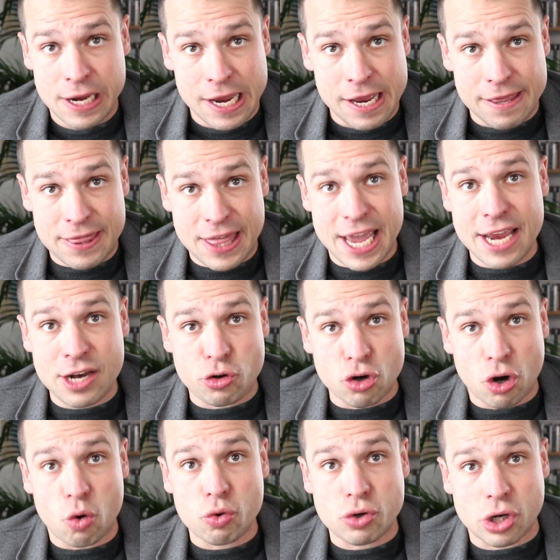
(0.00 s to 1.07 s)
They
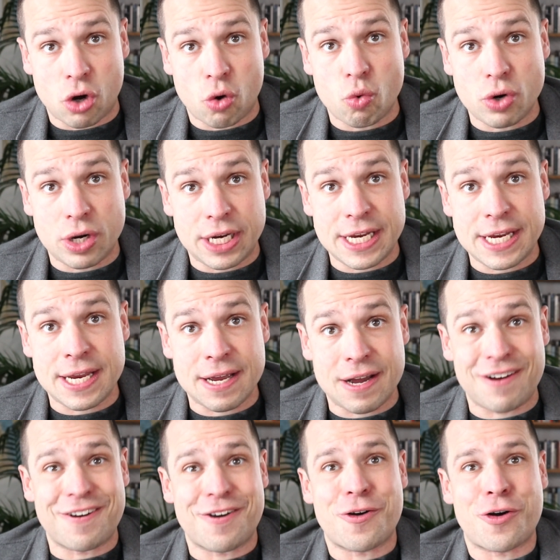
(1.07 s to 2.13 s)
don't only
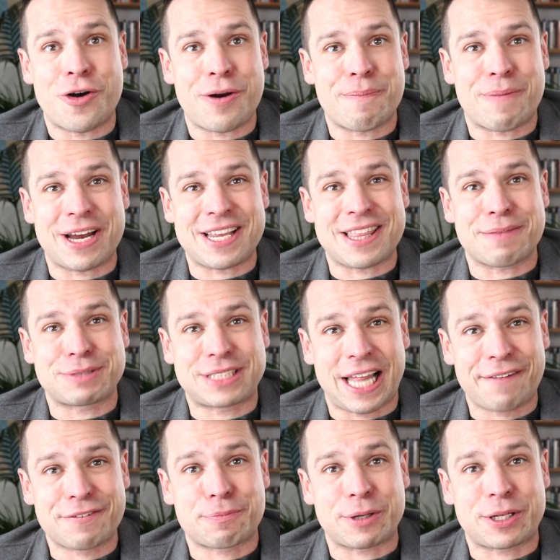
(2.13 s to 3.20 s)
earn money themselves,
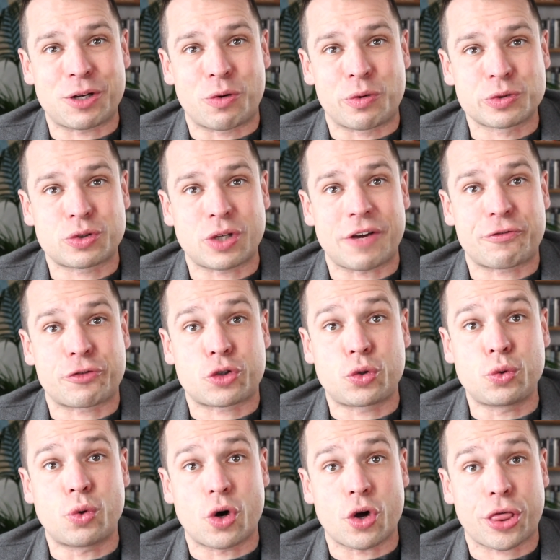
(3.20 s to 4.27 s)
but they also have 2
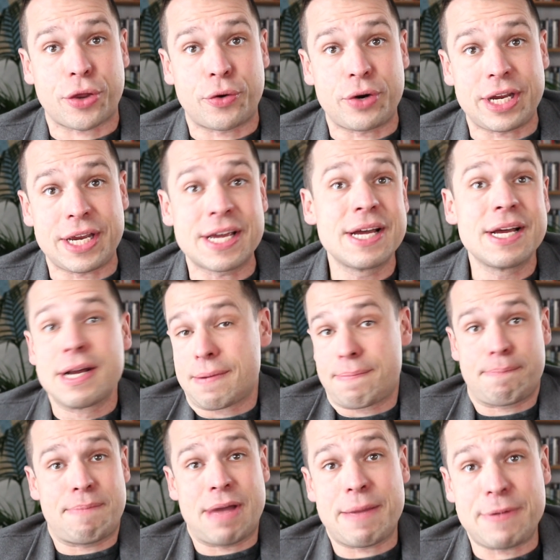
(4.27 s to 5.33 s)
or 3,
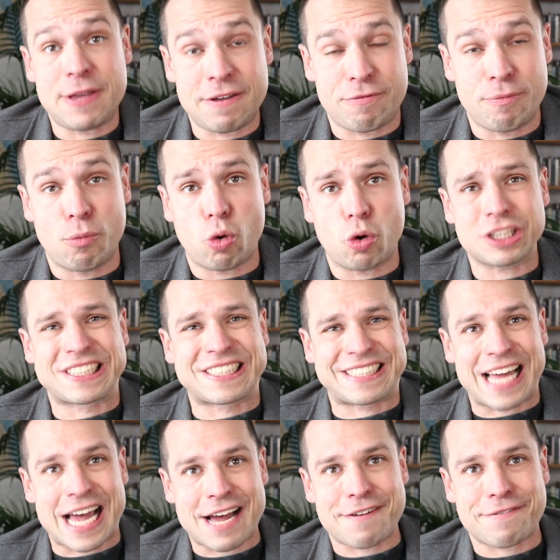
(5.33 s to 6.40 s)
maybe even more
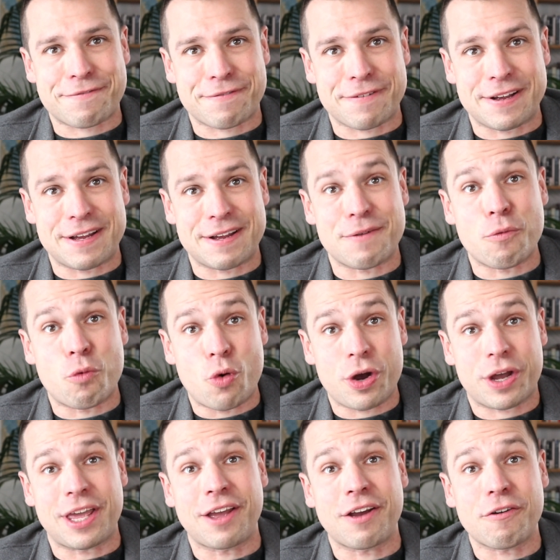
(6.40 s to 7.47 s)
staff
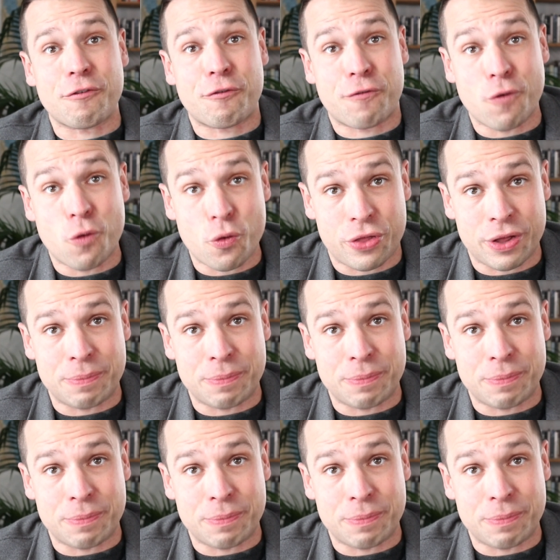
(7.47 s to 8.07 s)
working for them.